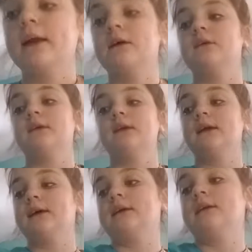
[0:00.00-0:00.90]
that it was an
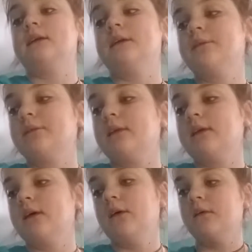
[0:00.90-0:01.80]
accident.
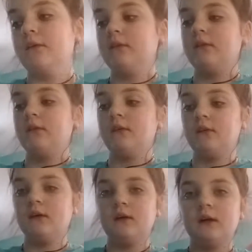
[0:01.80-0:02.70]
So,
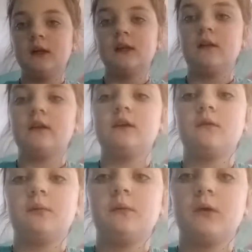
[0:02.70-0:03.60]
let's
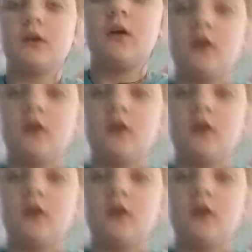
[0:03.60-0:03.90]
just be more